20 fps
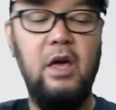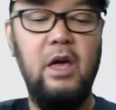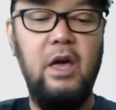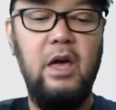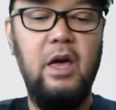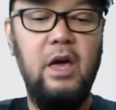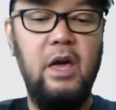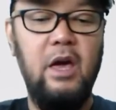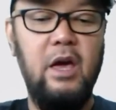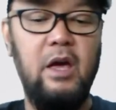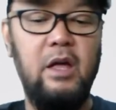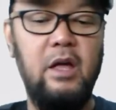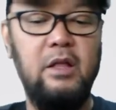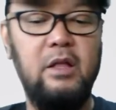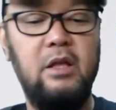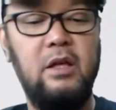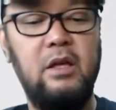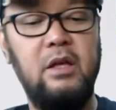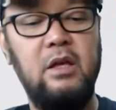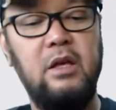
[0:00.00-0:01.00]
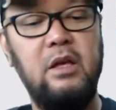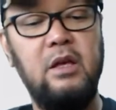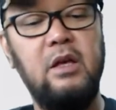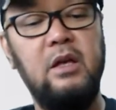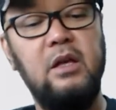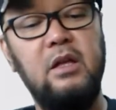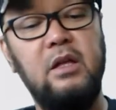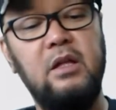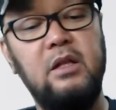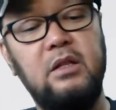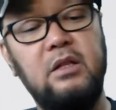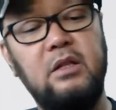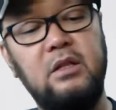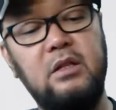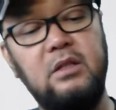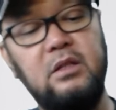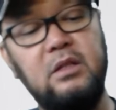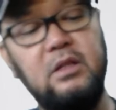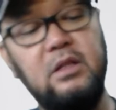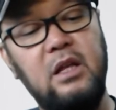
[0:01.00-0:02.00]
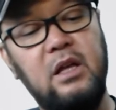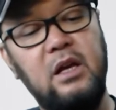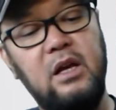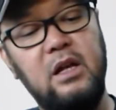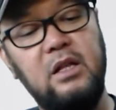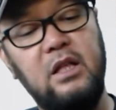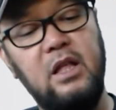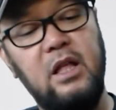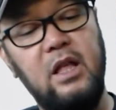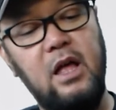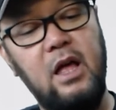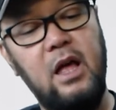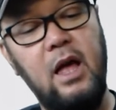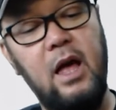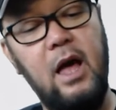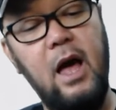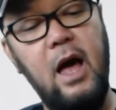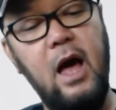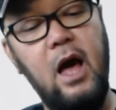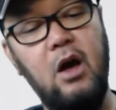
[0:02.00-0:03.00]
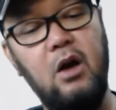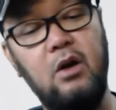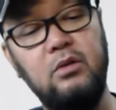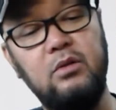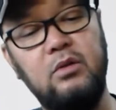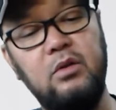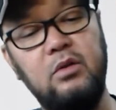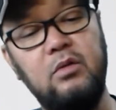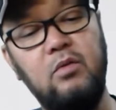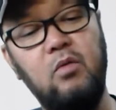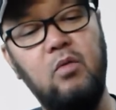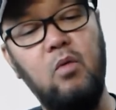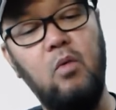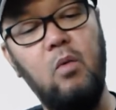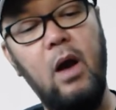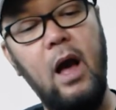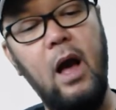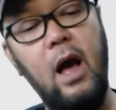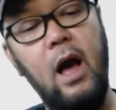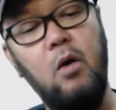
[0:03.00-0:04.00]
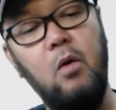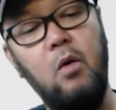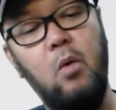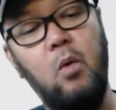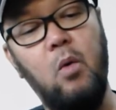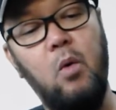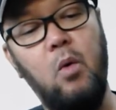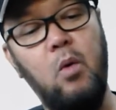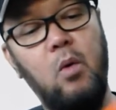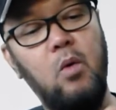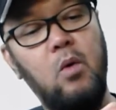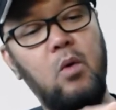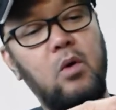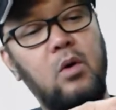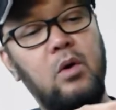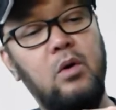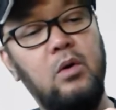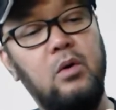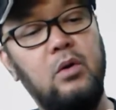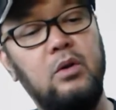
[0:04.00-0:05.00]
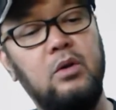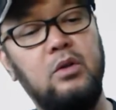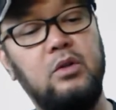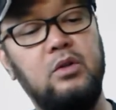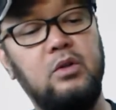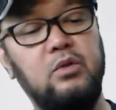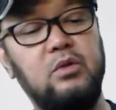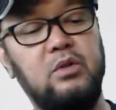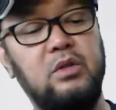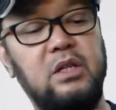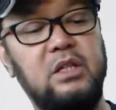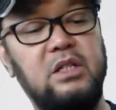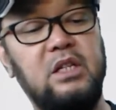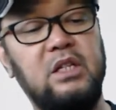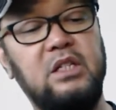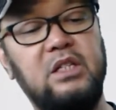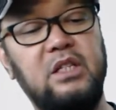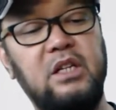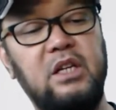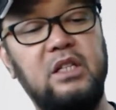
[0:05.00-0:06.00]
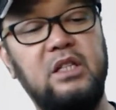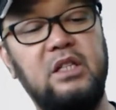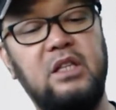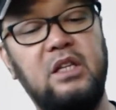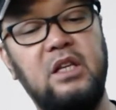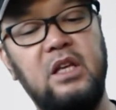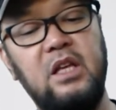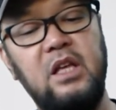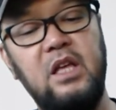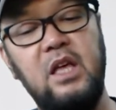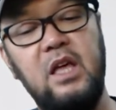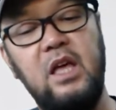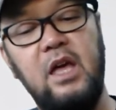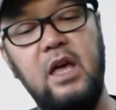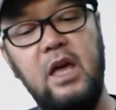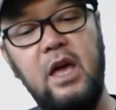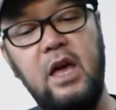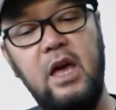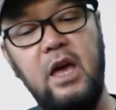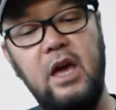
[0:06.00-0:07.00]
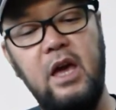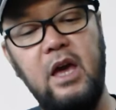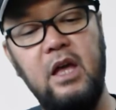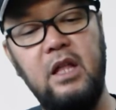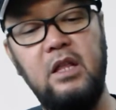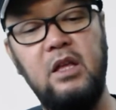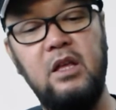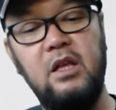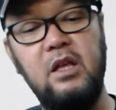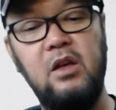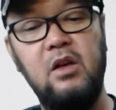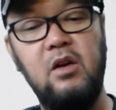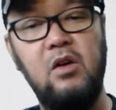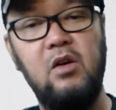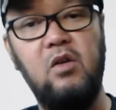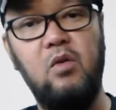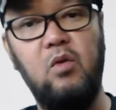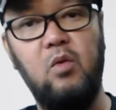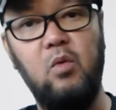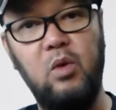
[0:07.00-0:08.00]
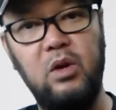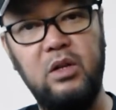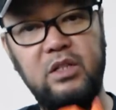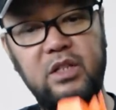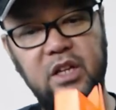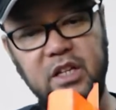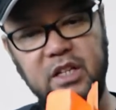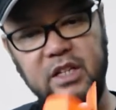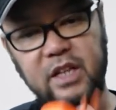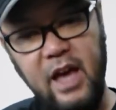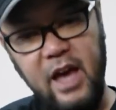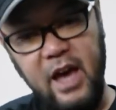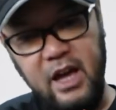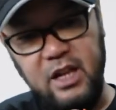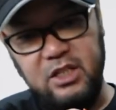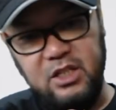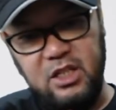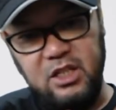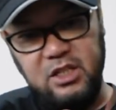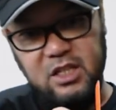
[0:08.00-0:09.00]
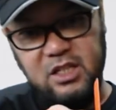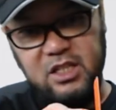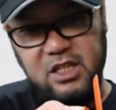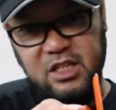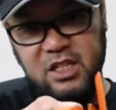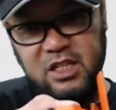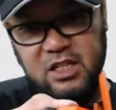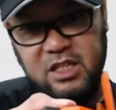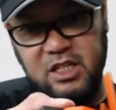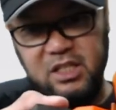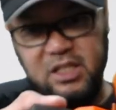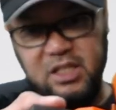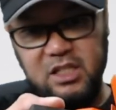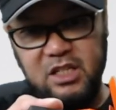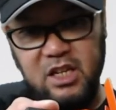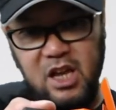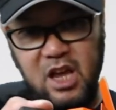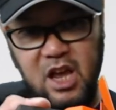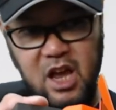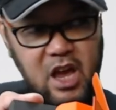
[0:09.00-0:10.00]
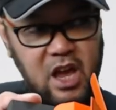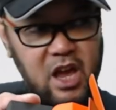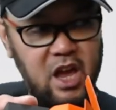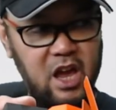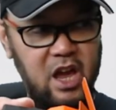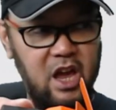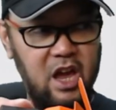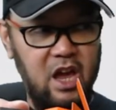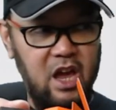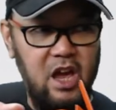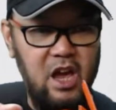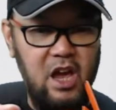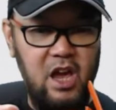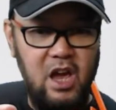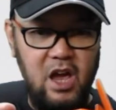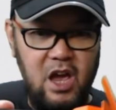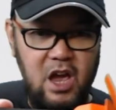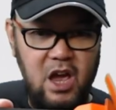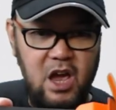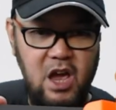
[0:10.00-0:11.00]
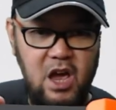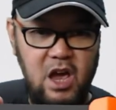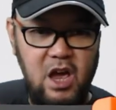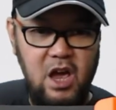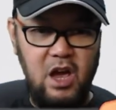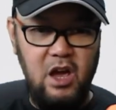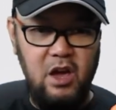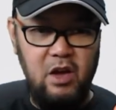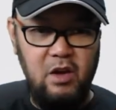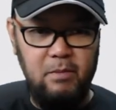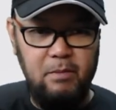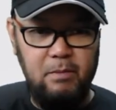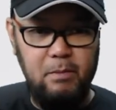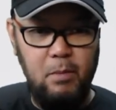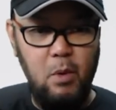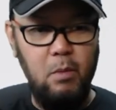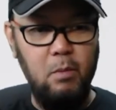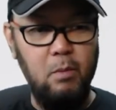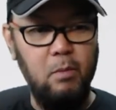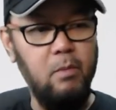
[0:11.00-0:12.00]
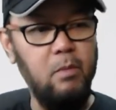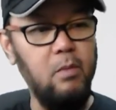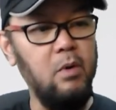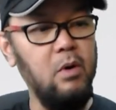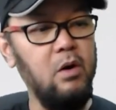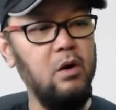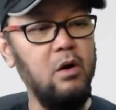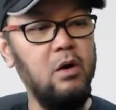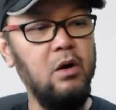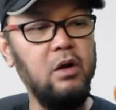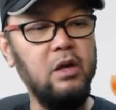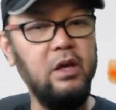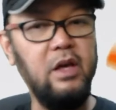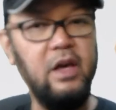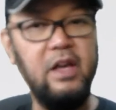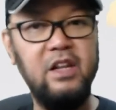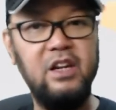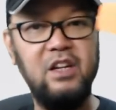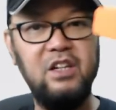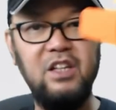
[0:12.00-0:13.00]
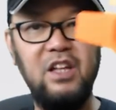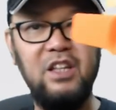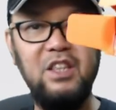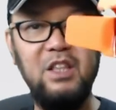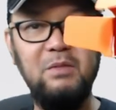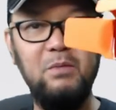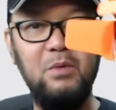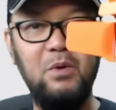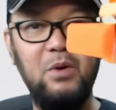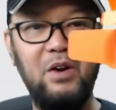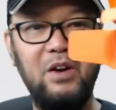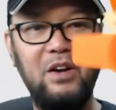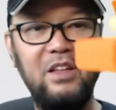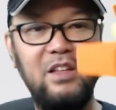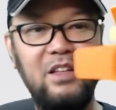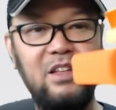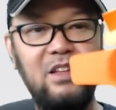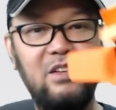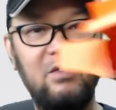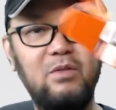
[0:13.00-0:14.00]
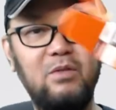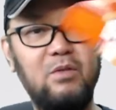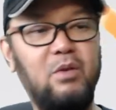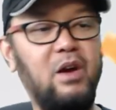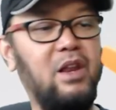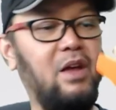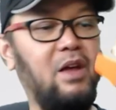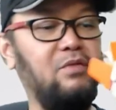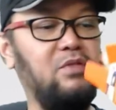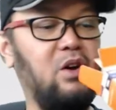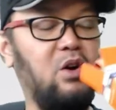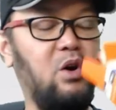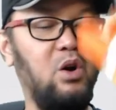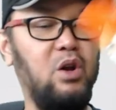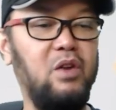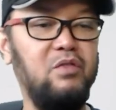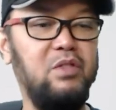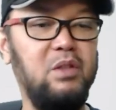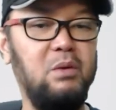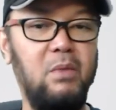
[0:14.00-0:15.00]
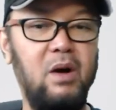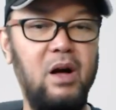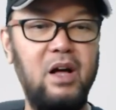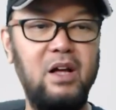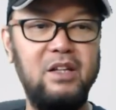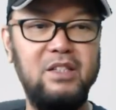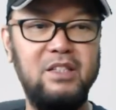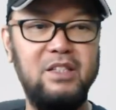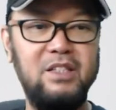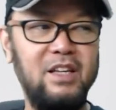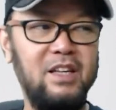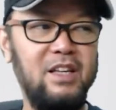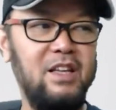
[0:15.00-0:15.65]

And take it out. Wow, so this is it, and what's inside? Da -da -da -da -da -da dang. Boom. Okay, there's nothing more. Oh, I love the color of the box.